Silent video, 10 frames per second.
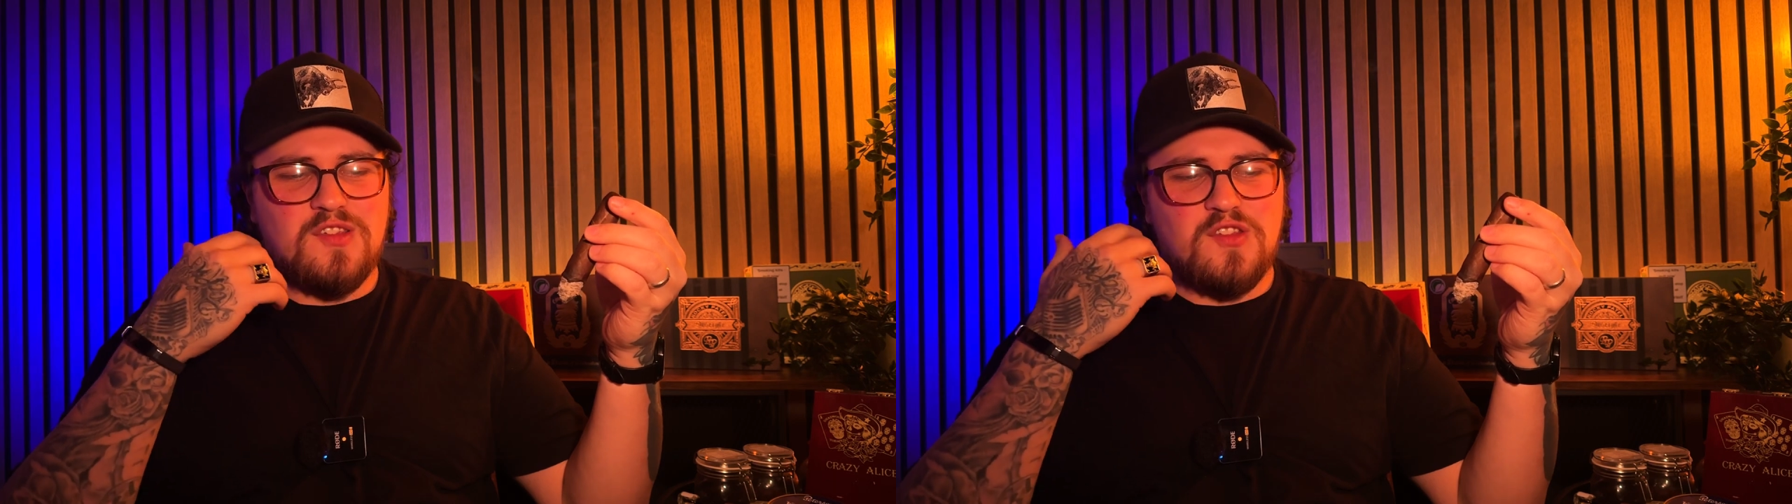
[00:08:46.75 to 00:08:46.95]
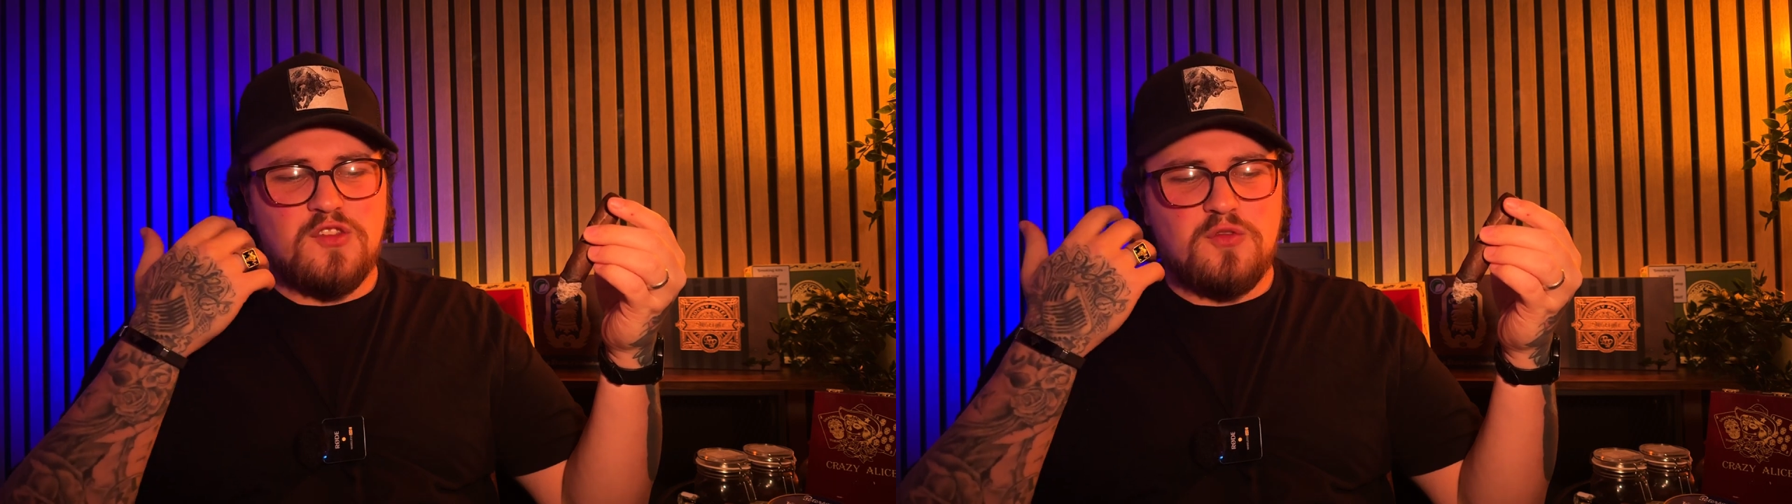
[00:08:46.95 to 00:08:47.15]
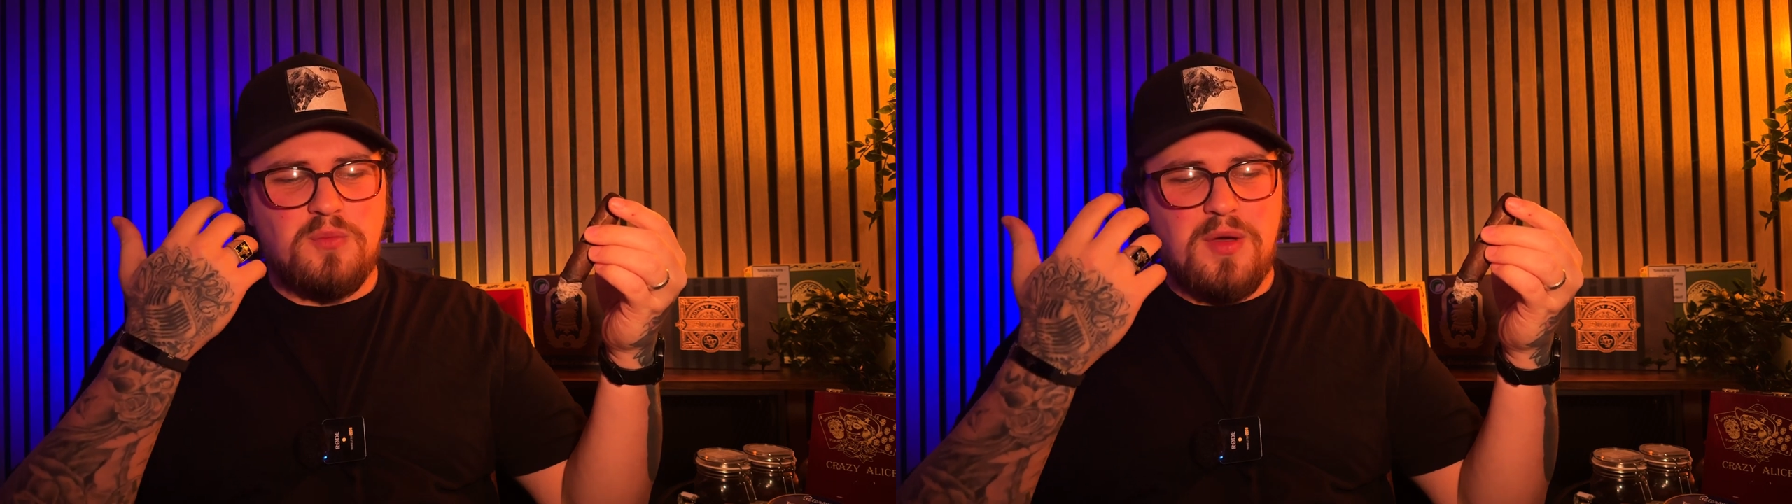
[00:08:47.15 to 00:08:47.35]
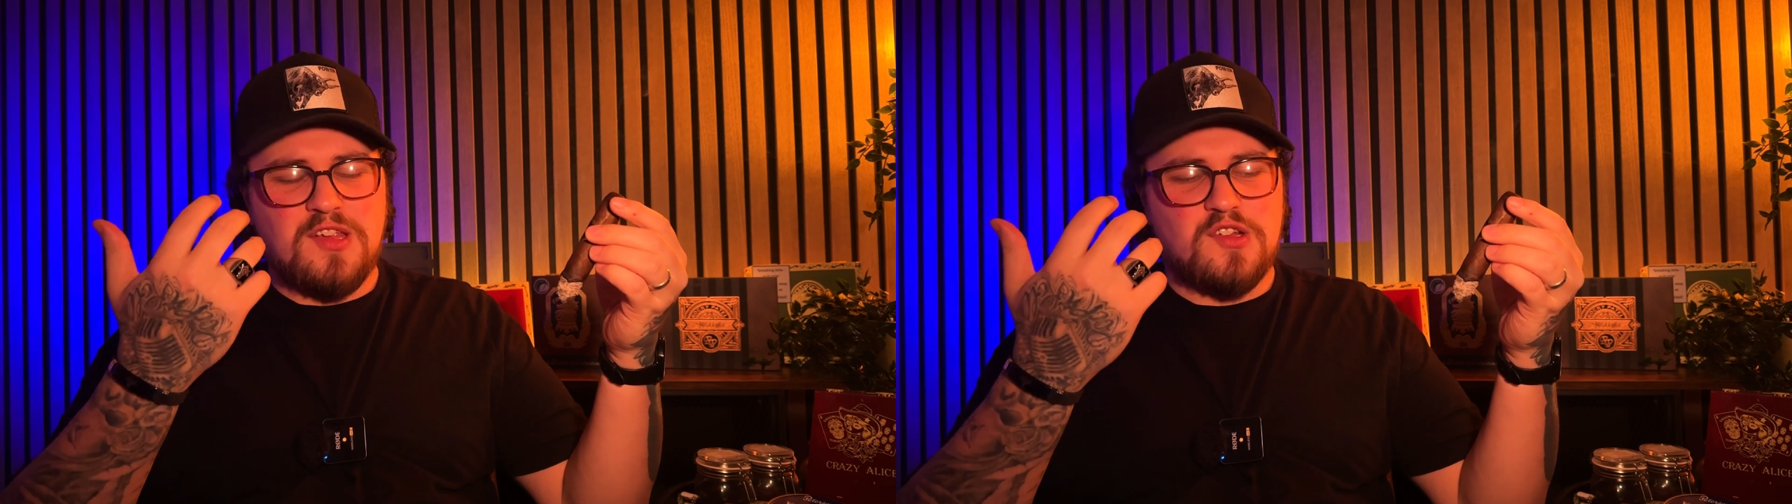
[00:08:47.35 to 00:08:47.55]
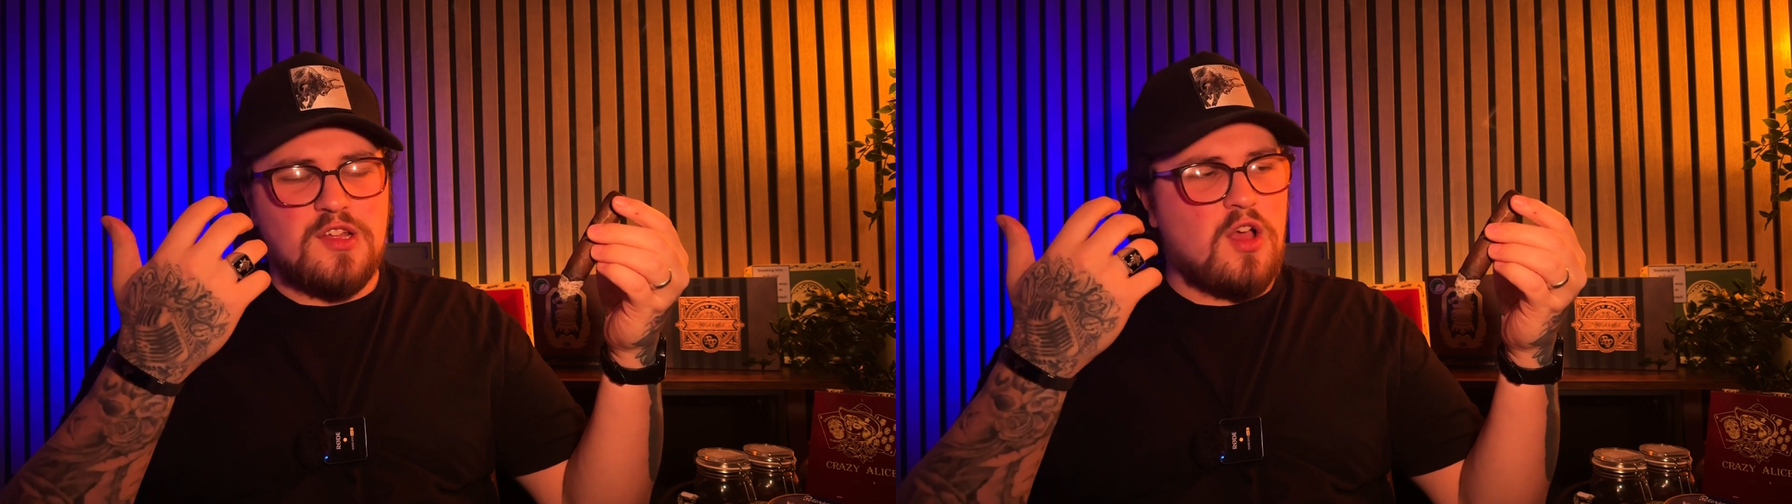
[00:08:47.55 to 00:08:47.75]

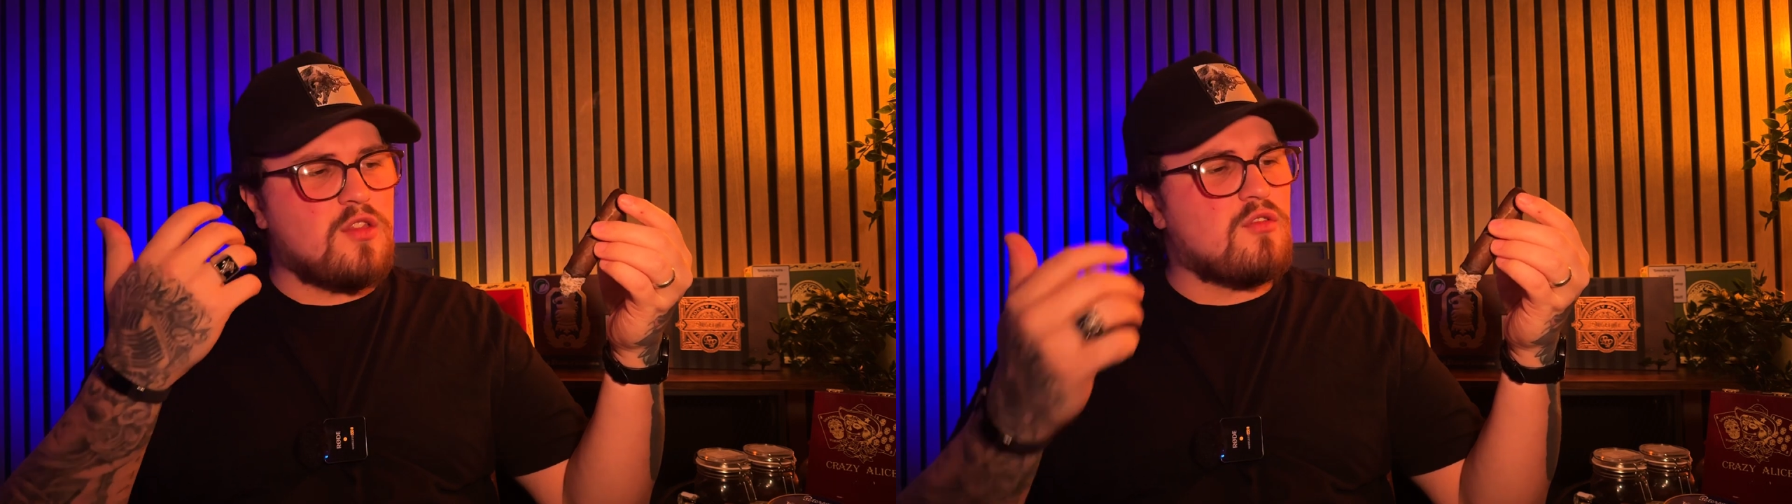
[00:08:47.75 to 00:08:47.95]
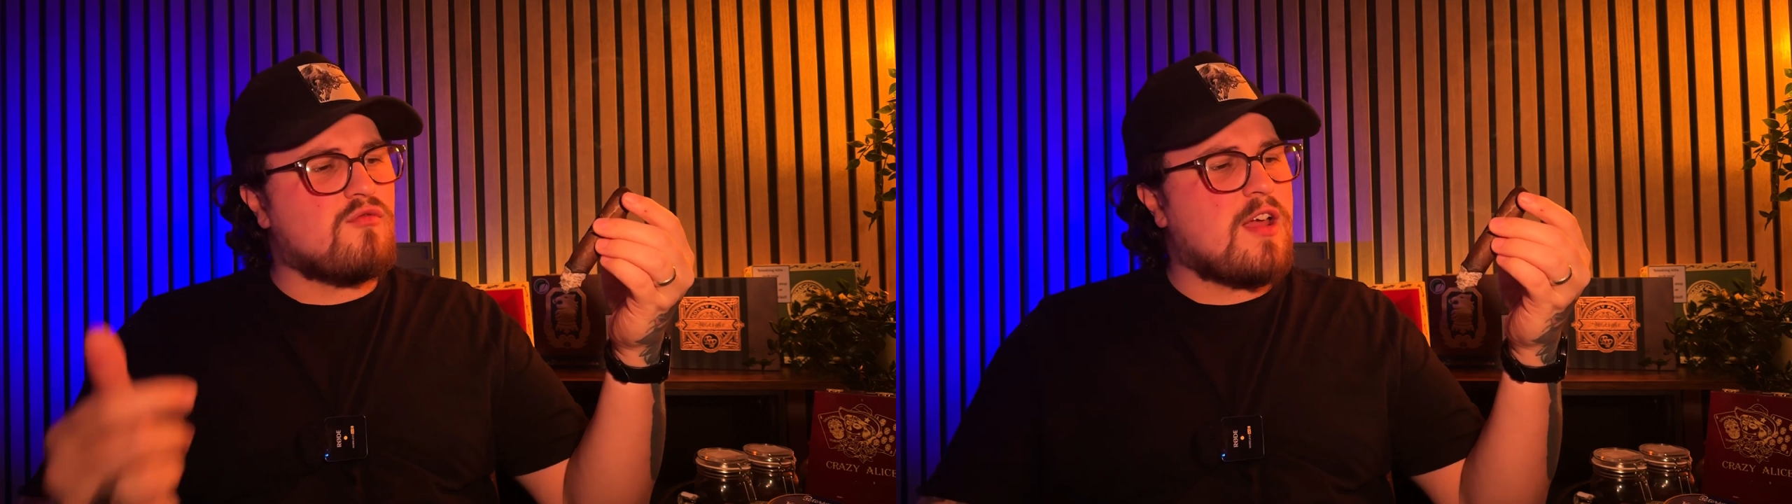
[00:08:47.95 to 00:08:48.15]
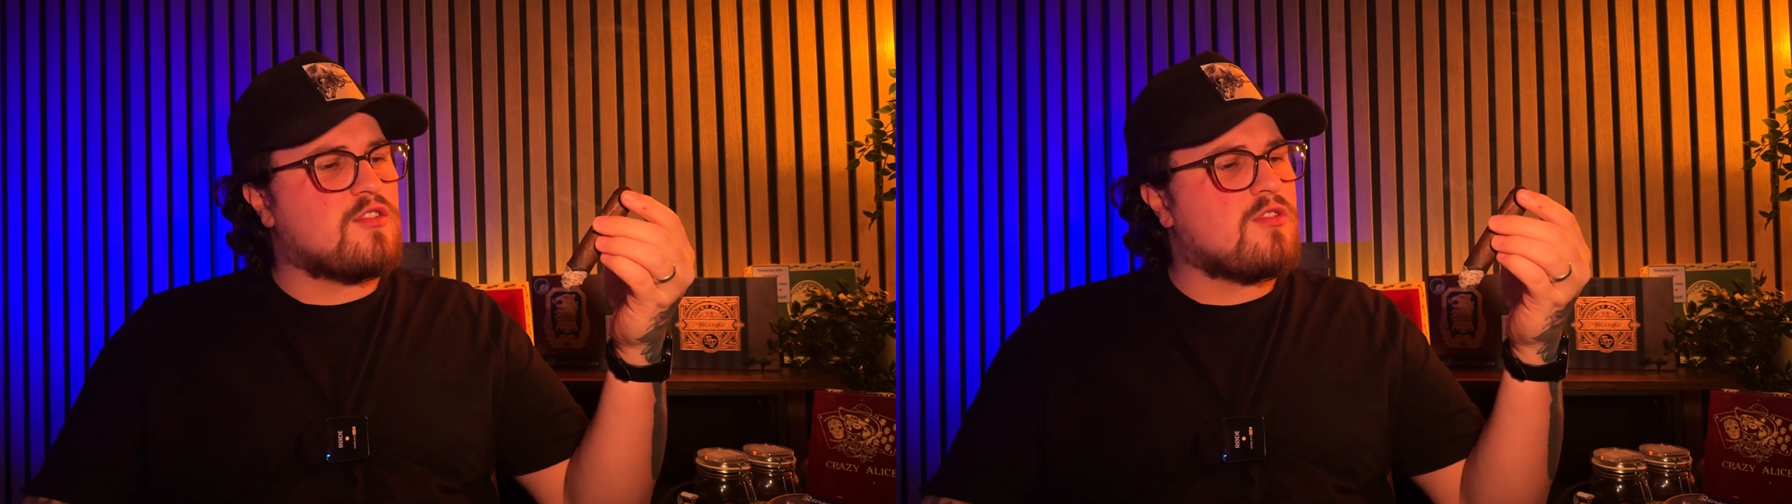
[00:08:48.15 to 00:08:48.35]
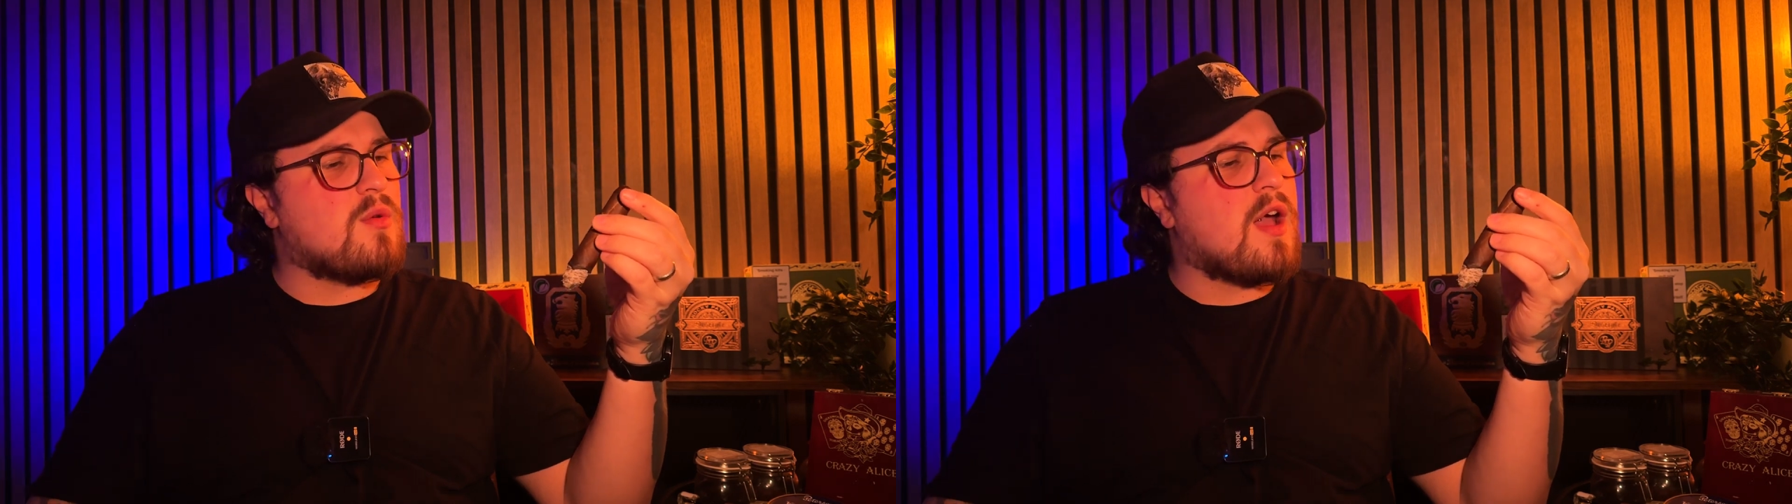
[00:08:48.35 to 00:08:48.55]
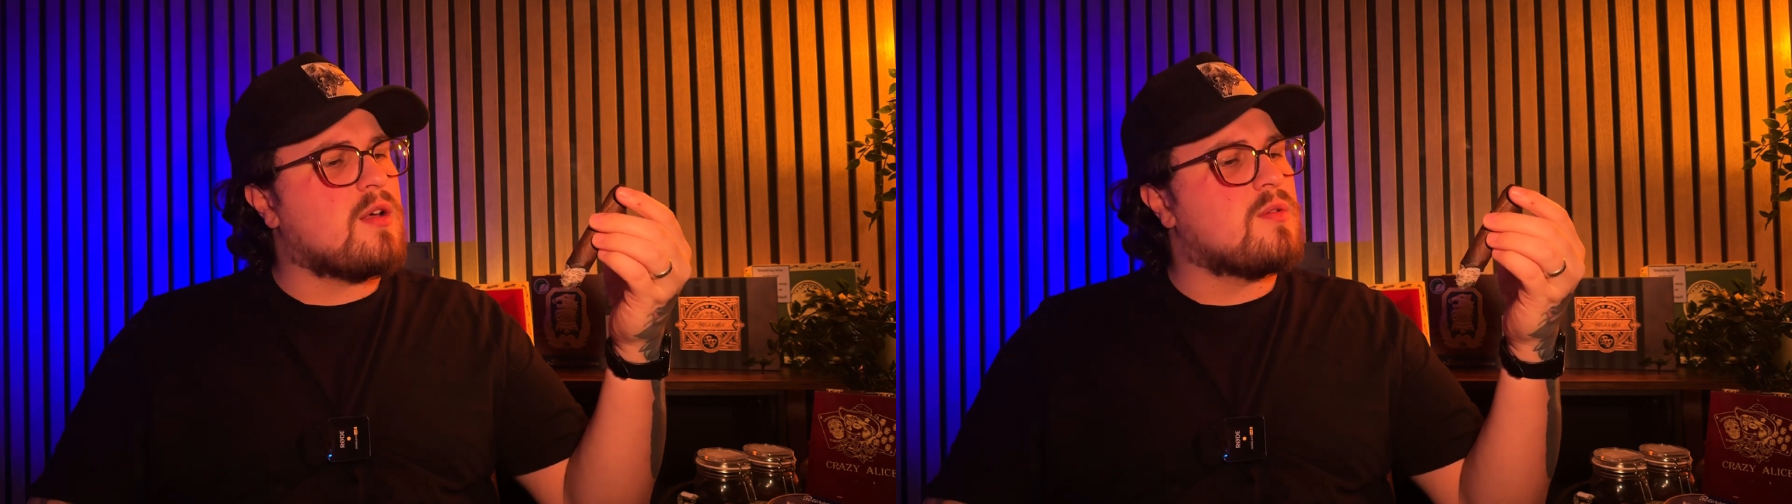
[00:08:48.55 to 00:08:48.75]
especially on the
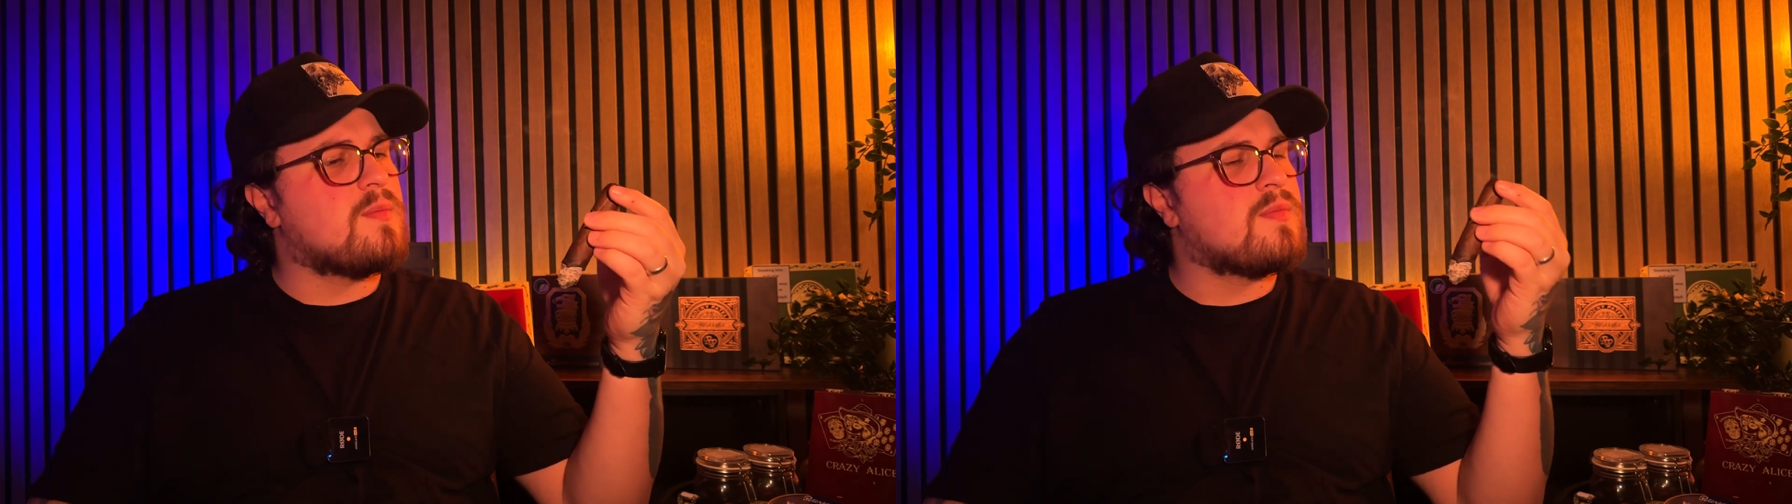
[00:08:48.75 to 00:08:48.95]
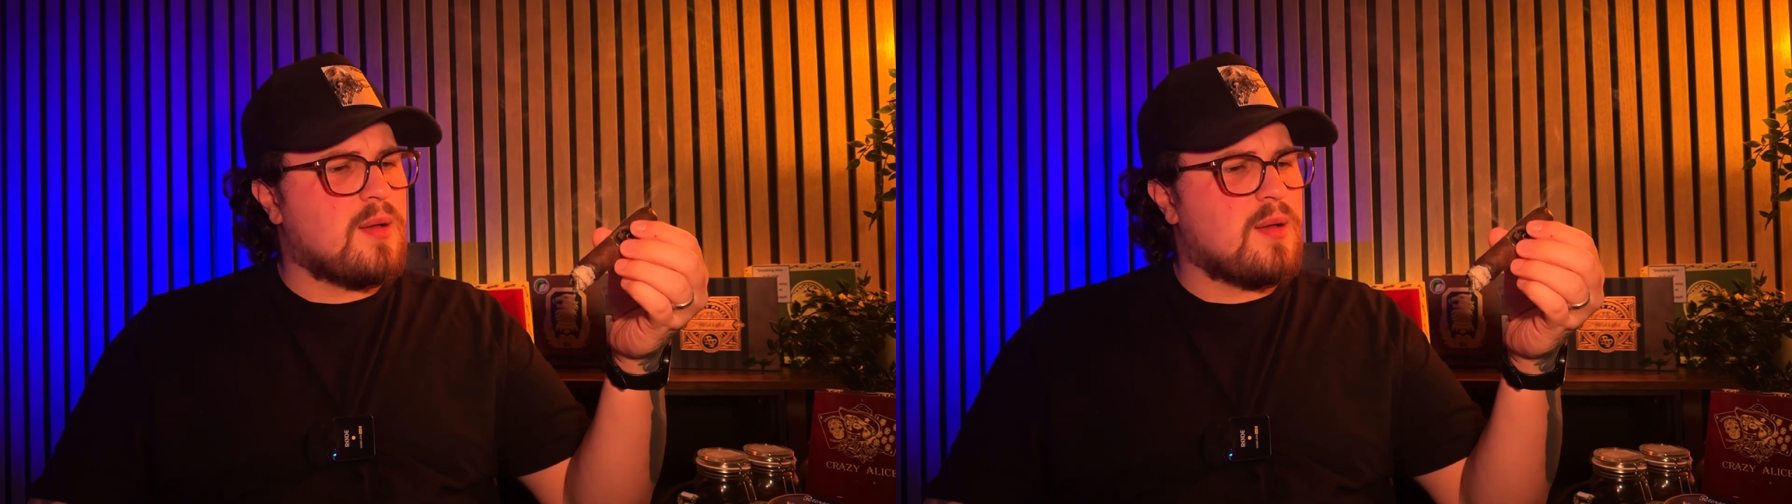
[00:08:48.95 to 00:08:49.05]
retro hail.